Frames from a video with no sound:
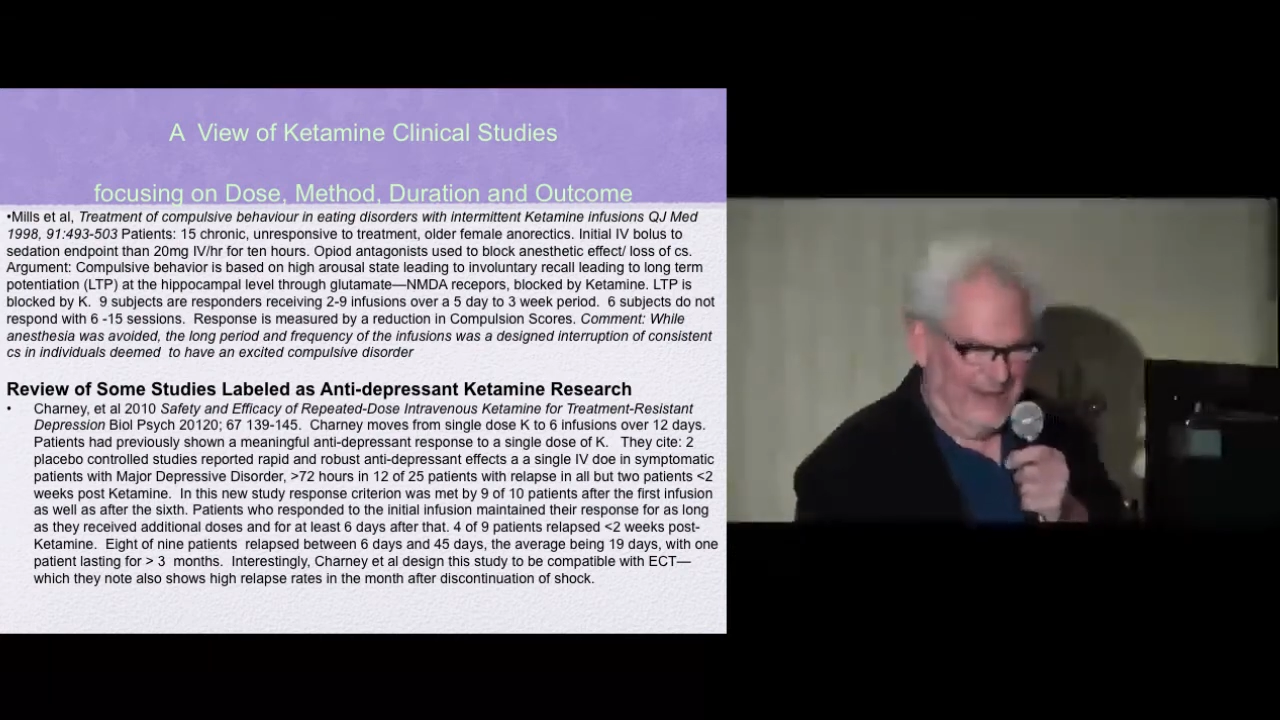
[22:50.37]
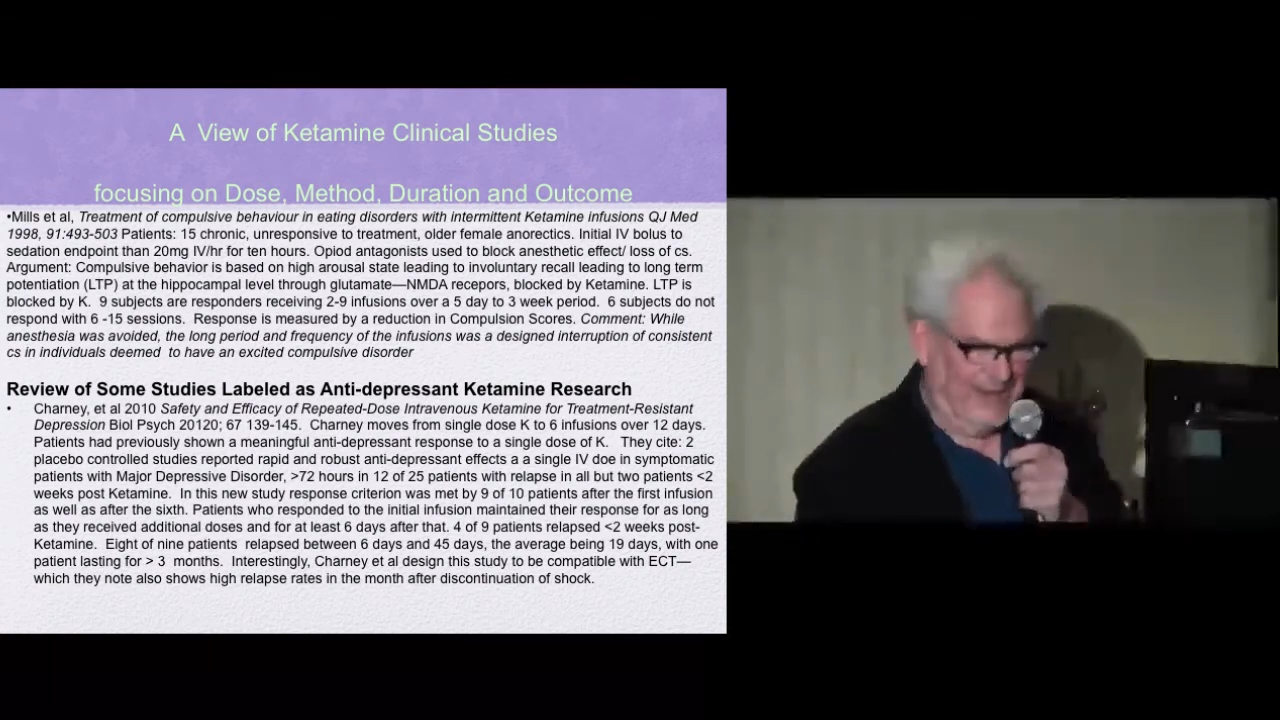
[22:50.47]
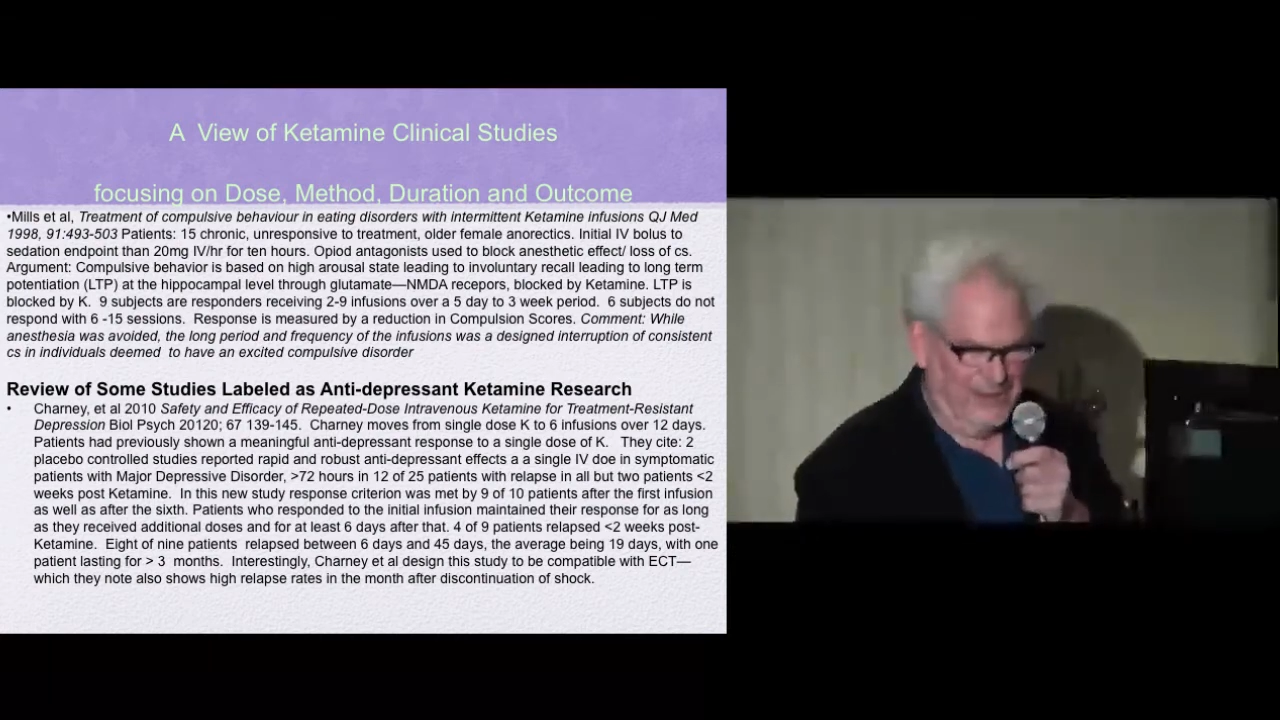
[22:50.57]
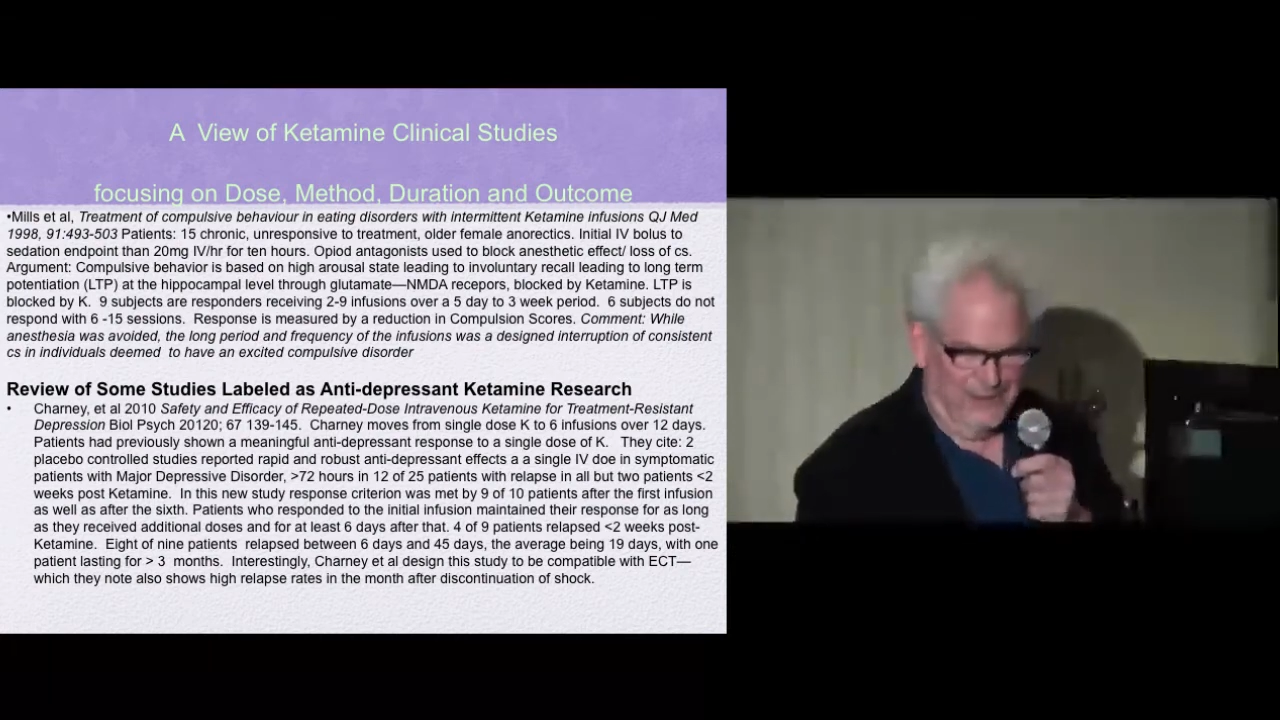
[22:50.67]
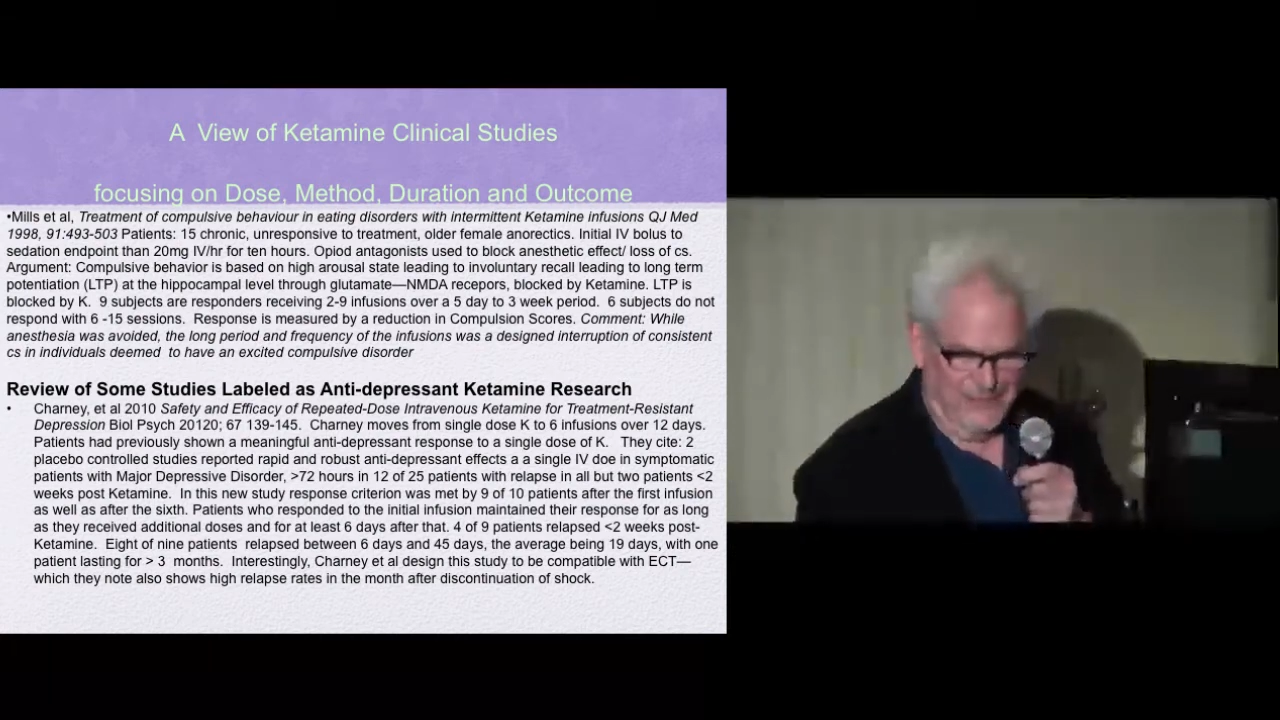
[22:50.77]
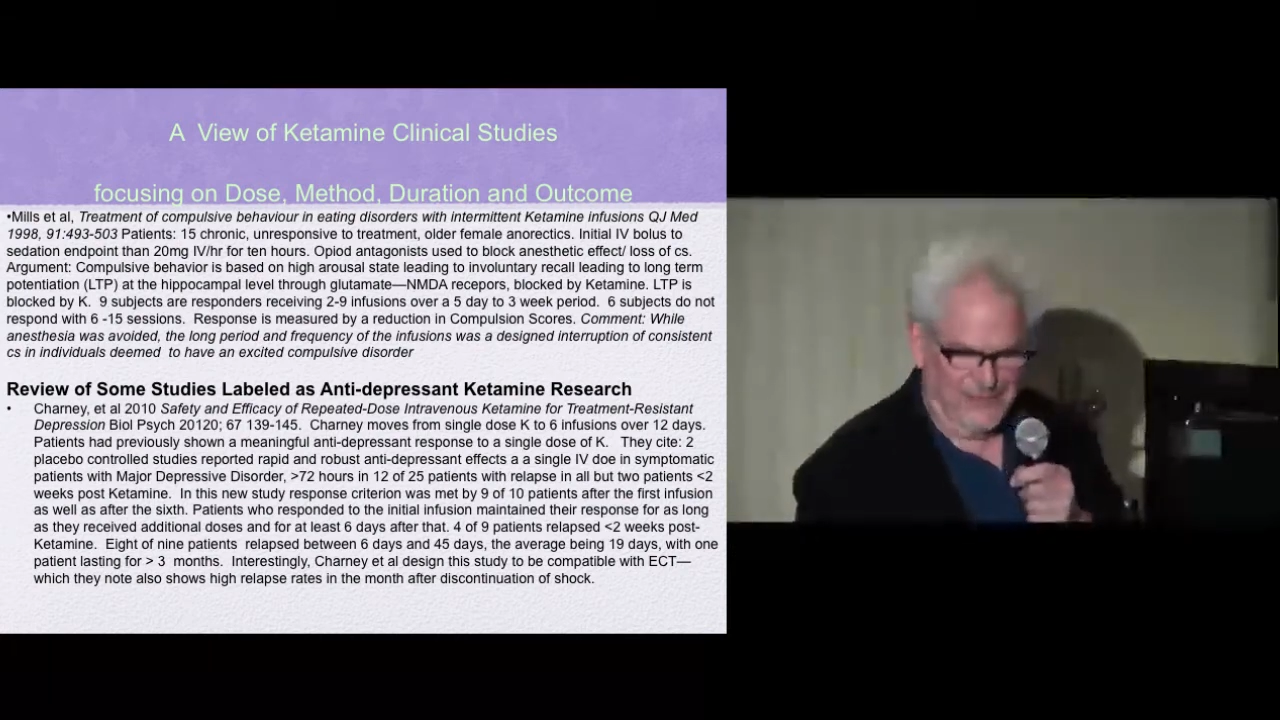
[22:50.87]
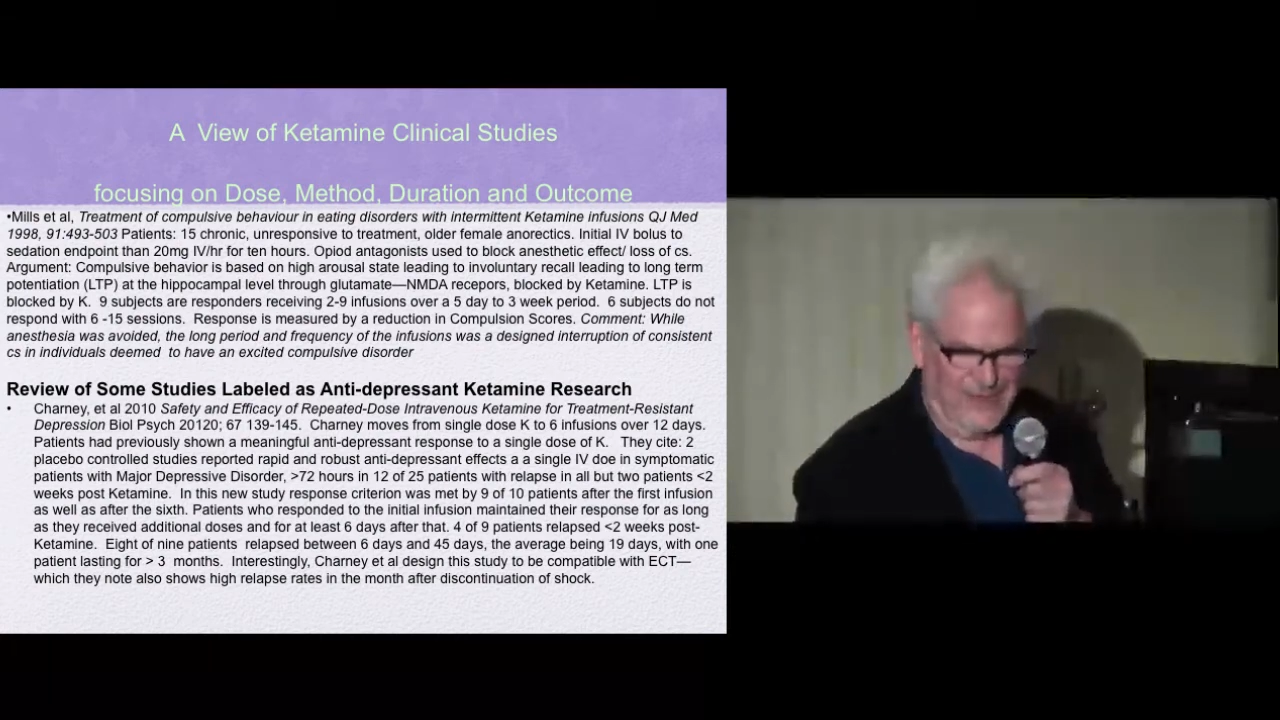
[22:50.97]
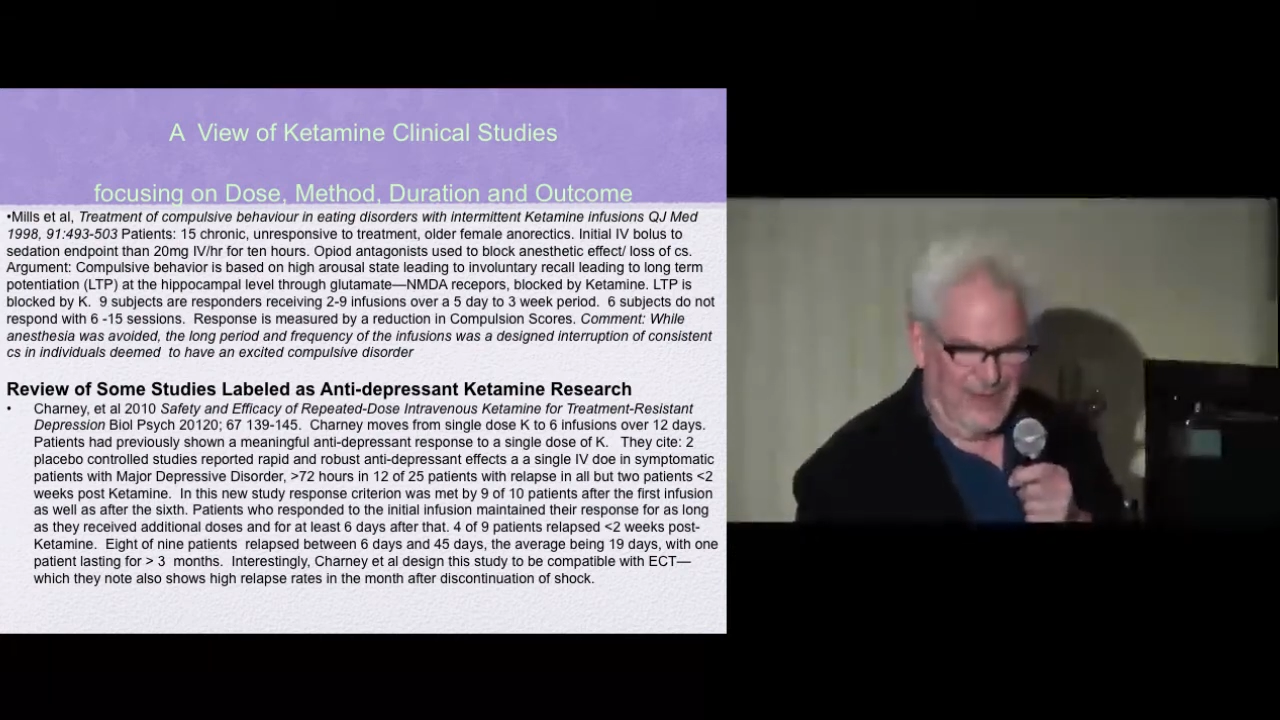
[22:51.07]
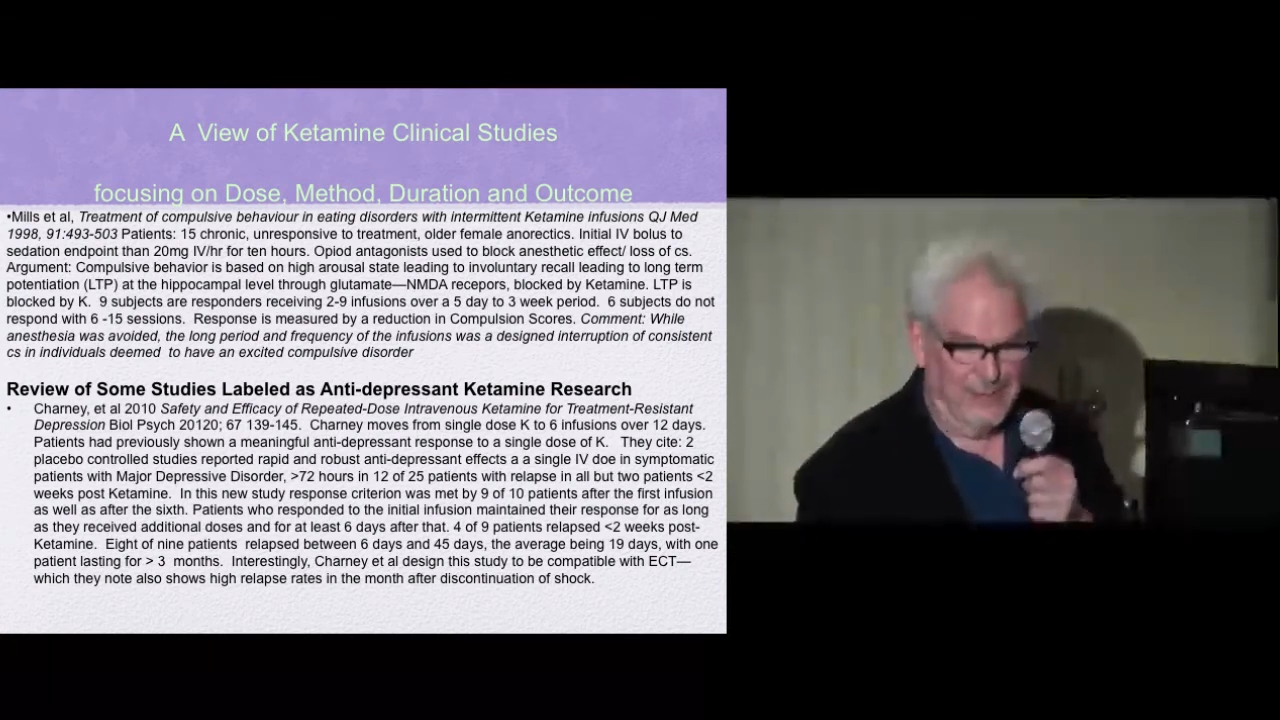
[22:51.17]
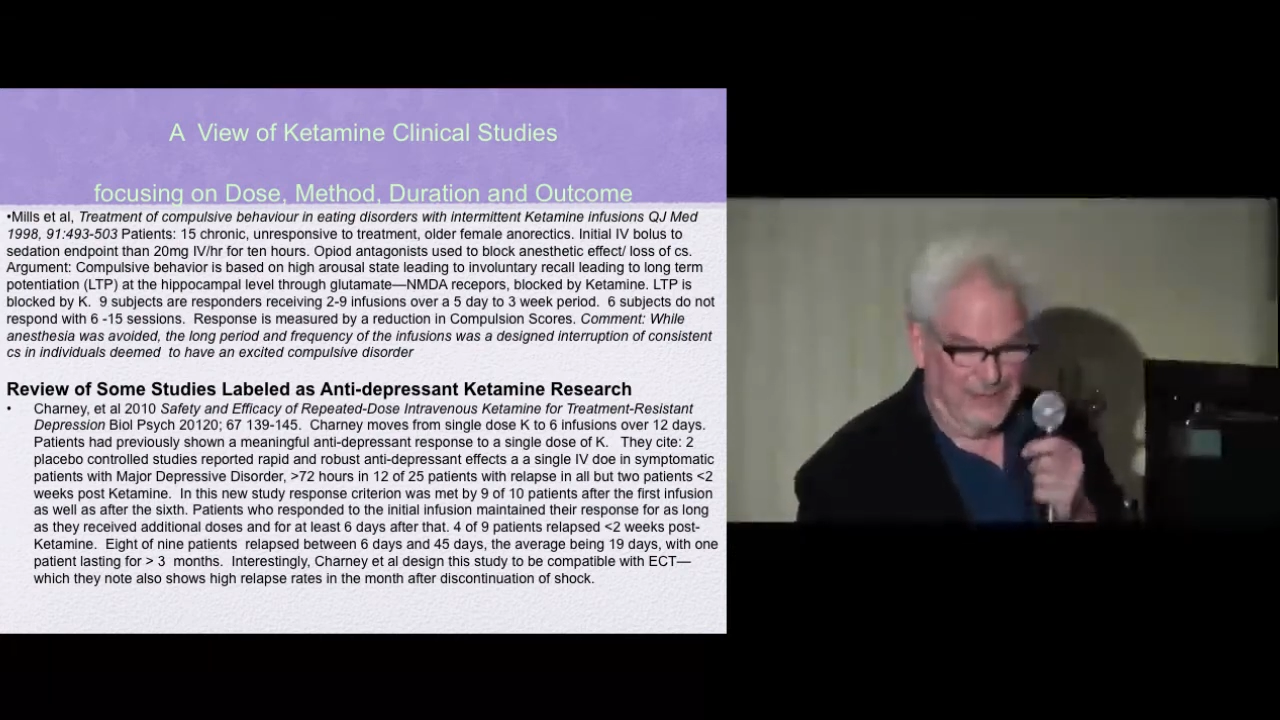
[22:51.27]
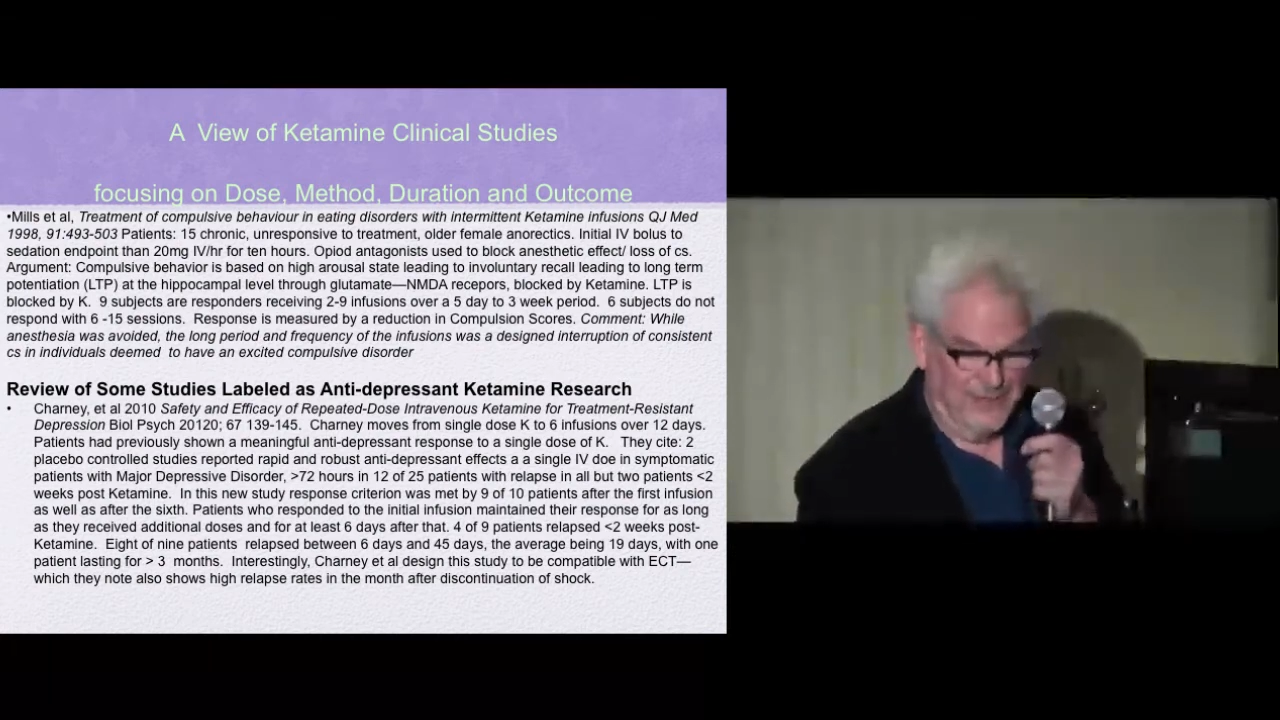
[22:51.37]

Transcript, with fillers: eat over time,